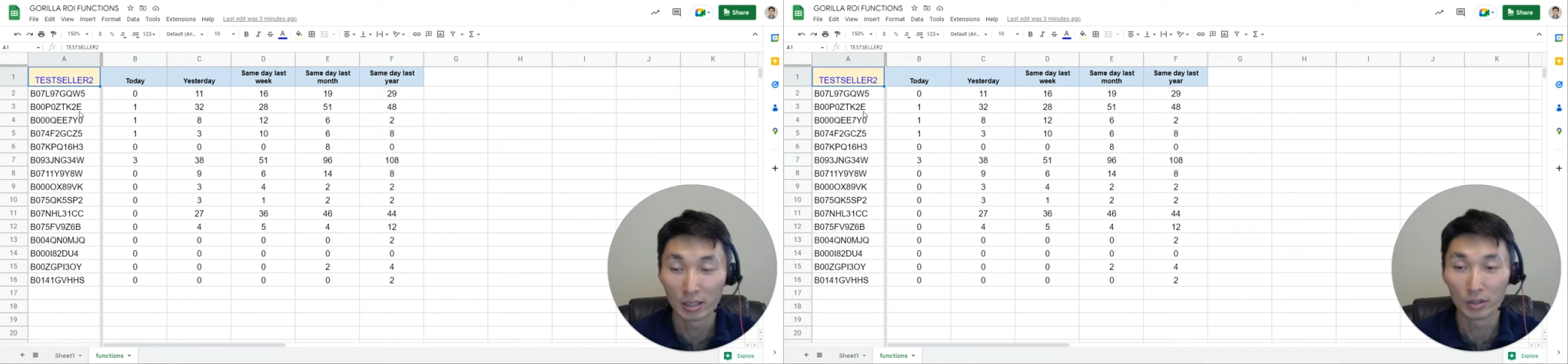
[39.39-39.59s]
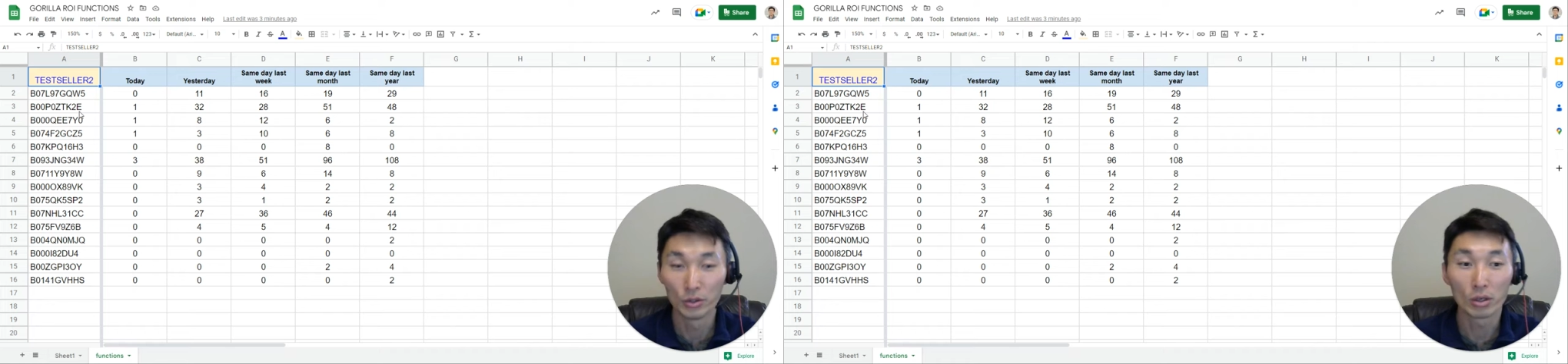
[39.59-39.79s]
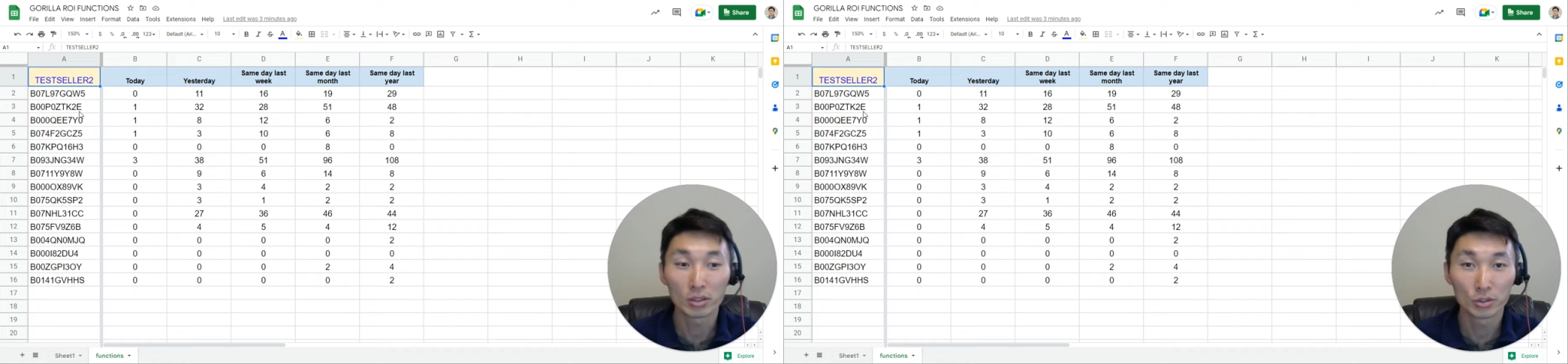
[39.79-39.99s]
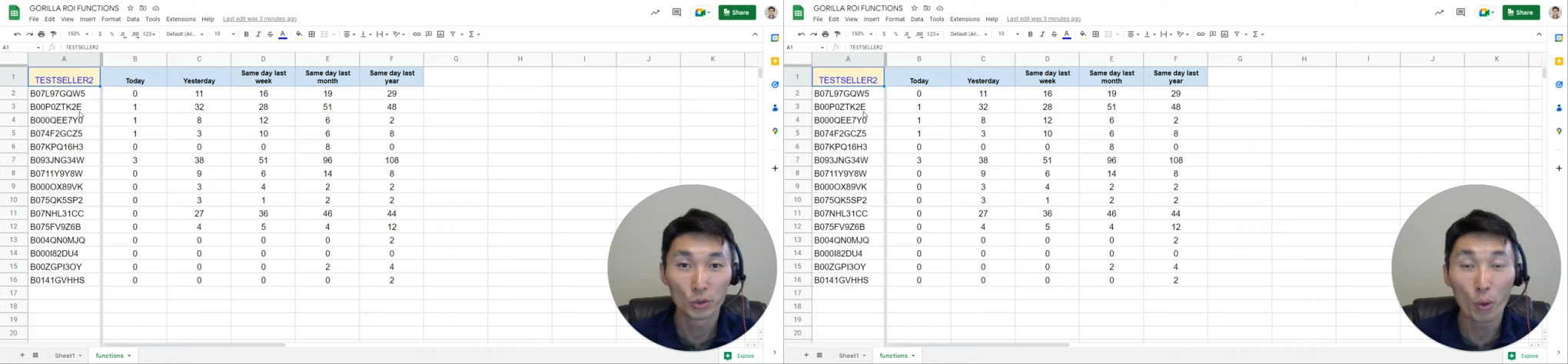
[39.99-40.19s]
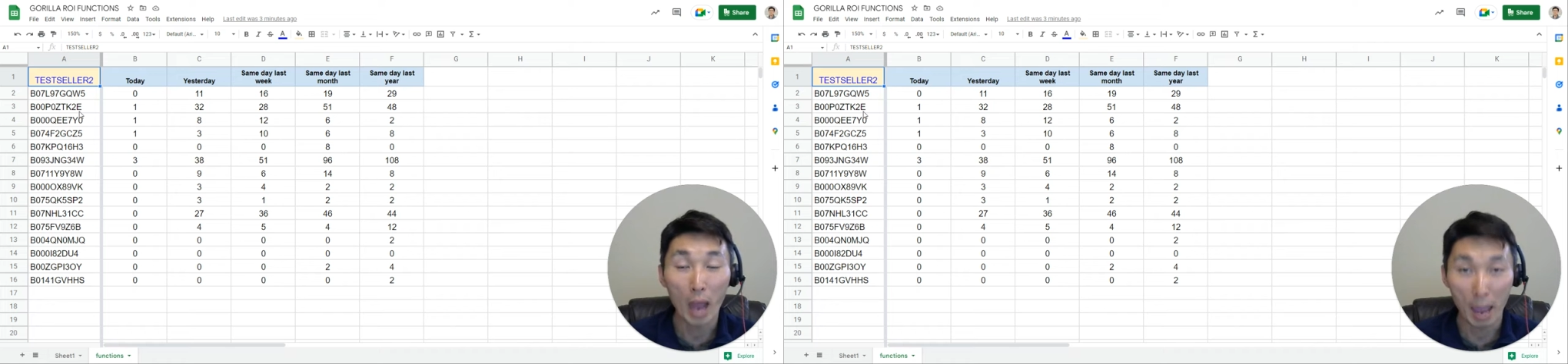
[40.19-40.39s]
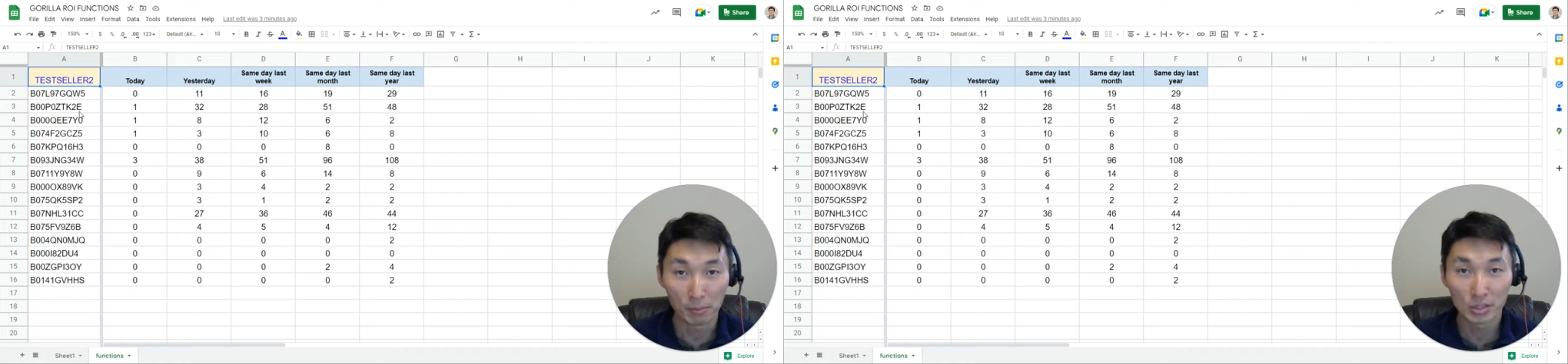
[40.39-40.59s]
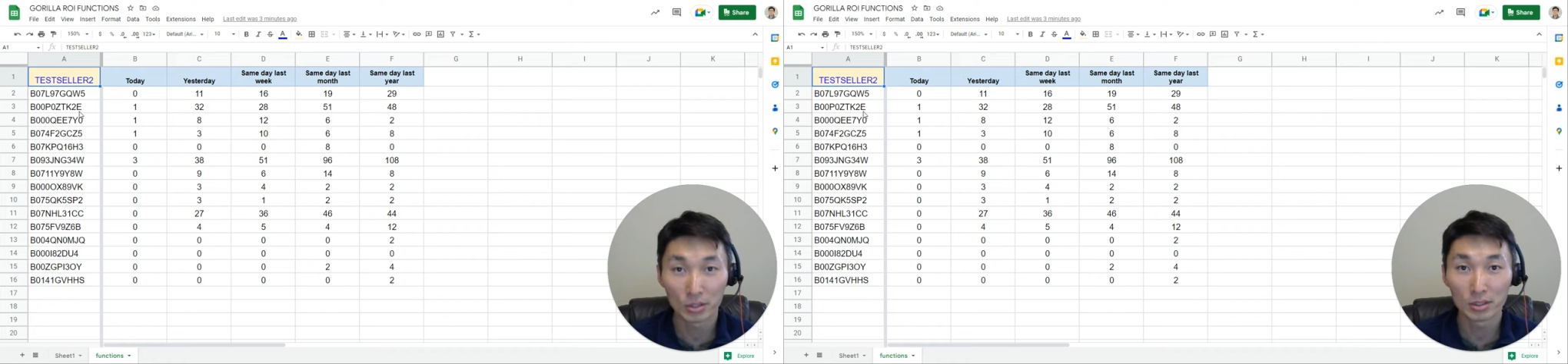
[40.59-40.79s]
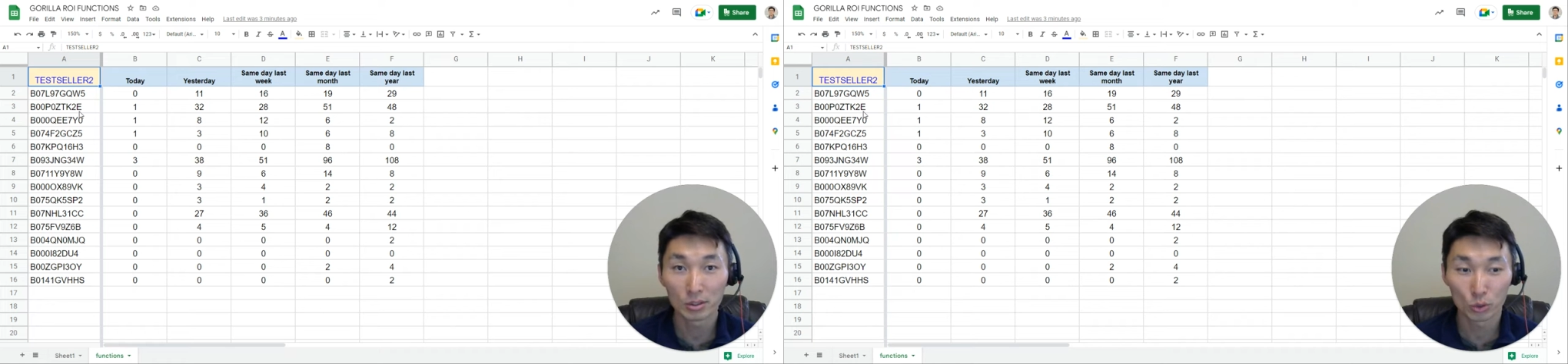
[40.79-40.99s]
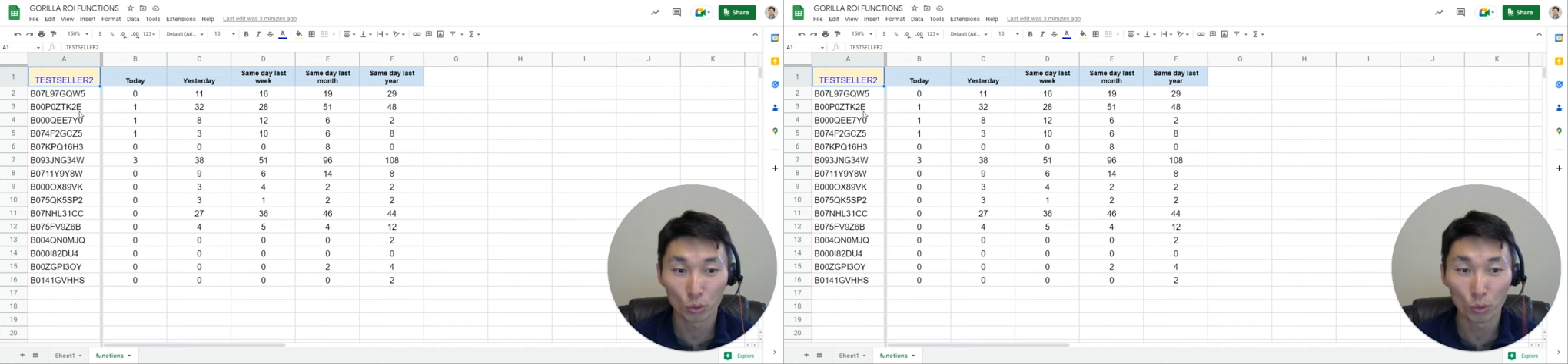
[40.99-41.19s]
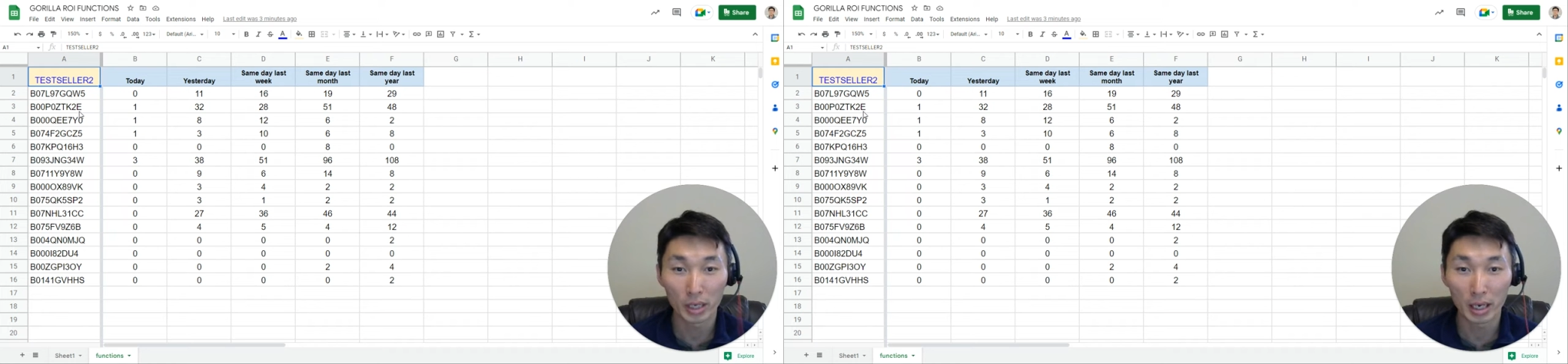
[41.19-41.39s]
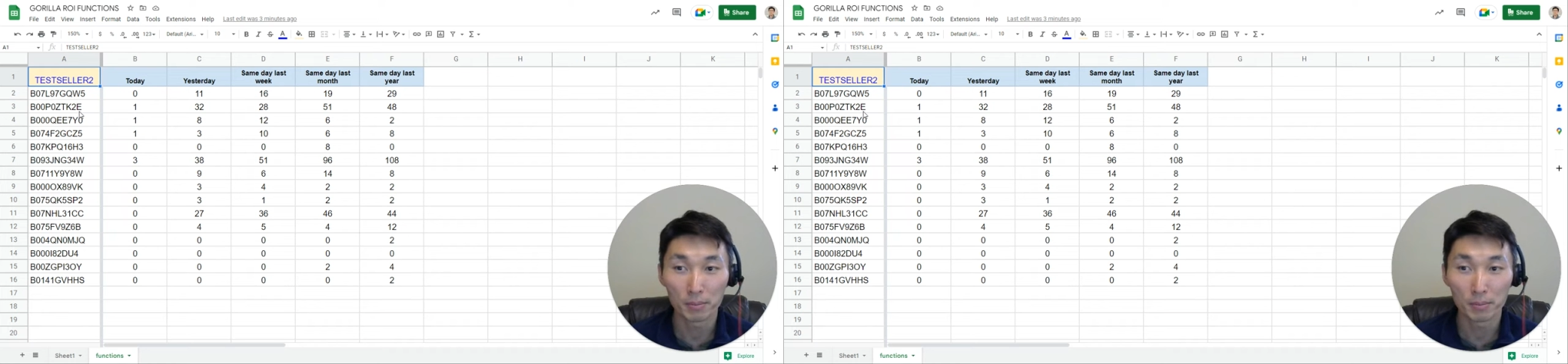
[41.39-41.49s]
not your Amazon store name,